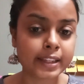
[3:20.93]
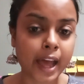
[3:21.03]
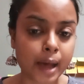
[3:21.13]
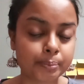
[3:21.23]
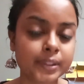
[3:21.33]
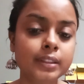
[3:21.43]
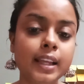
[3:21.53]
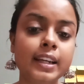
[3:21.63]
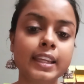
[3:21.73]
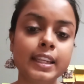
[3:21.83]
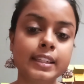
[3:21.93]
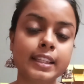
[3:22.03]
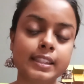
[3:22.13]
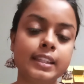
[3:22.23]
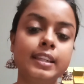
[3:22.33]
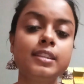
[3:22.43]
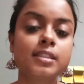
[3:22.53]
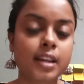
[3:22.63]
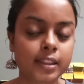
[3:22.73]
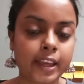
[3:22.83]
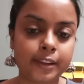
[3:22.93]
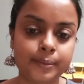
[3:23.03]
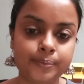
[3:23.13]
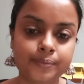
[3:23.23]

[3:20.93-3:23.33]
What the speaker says: happen that it designates nothing.